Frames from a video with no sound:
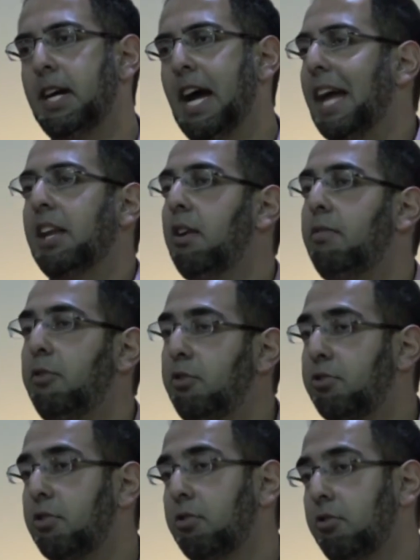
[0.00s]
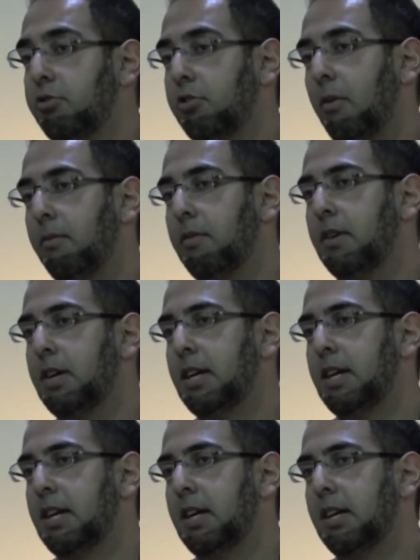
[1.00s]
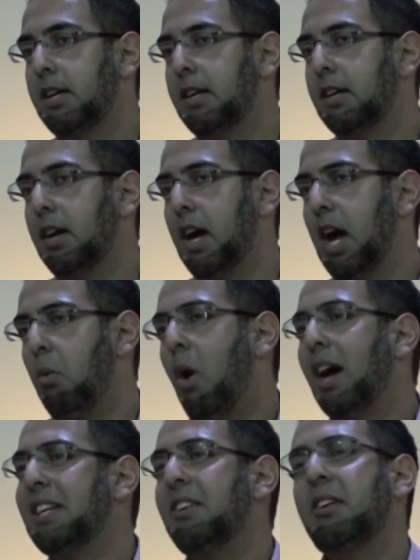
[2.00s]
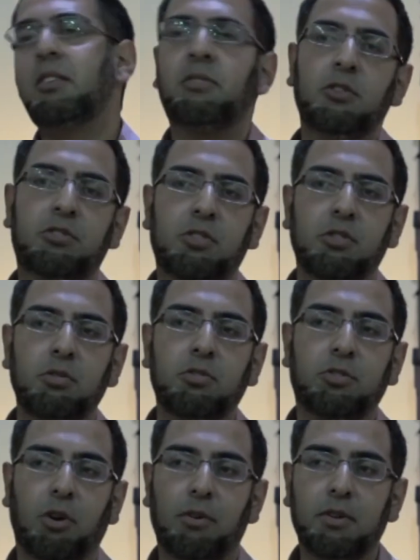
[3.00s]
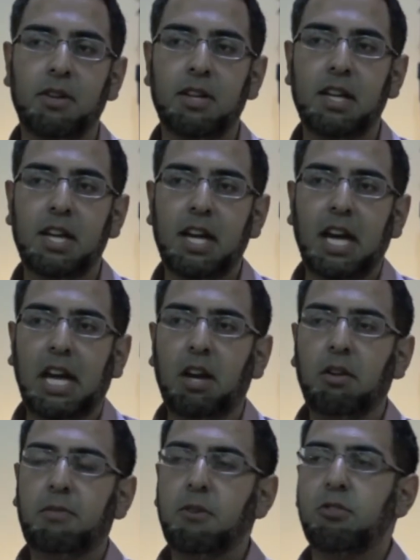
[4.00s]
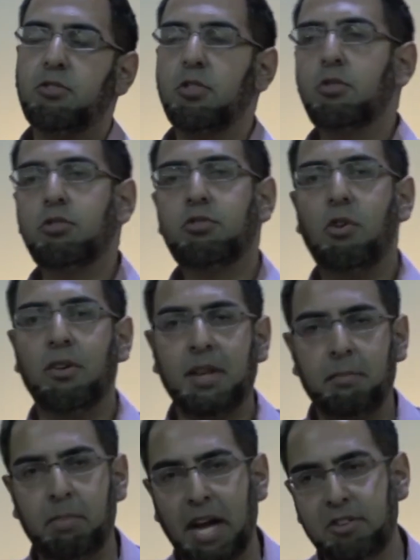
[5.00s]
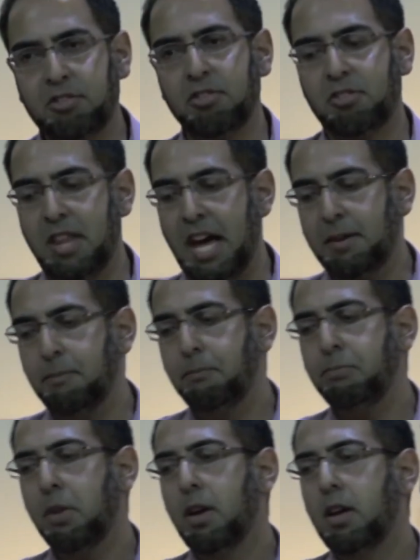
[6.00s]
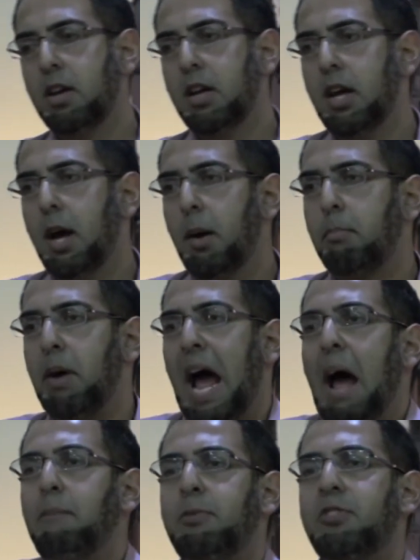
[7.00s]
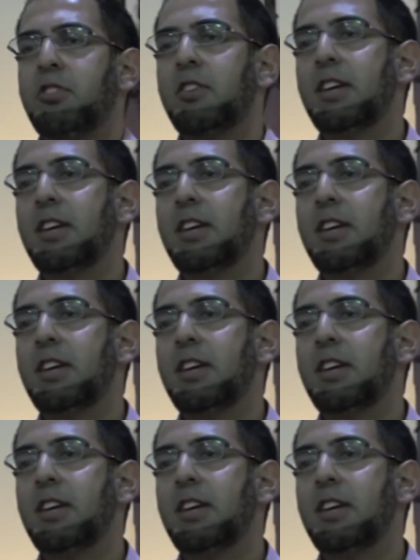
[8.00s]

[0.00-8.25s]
And he refused to do so. And why did he refuse to do so? He refused to do so on the basis that perhaps